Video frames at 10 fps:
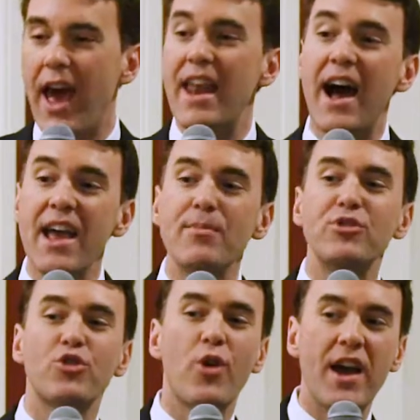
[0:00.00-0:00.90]
and I had
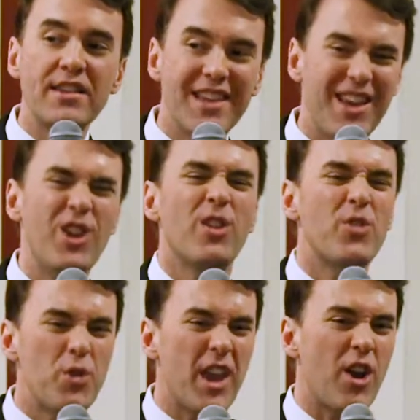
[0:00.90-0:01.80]
been trying to
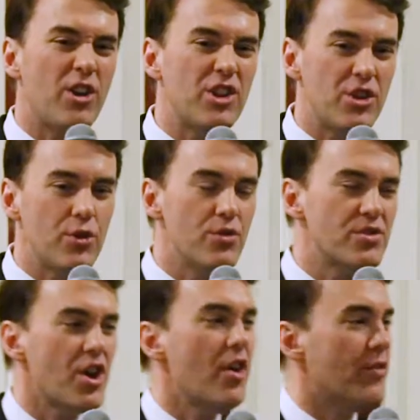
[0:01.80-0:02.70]
interview Karen
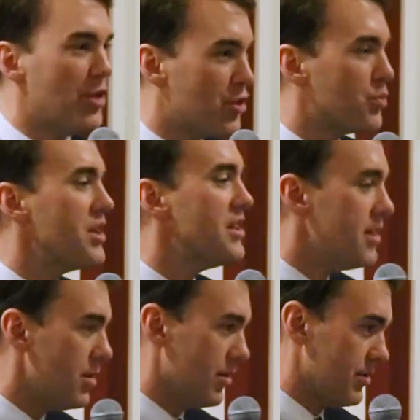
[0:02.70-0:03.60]
Hughes for 3
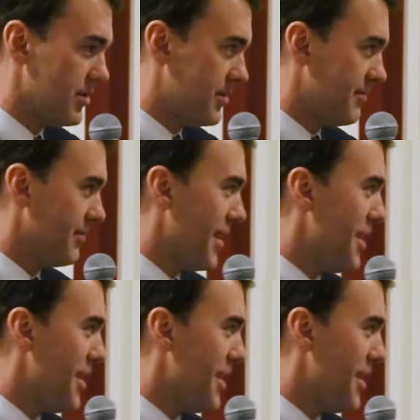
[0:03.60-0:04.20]
years,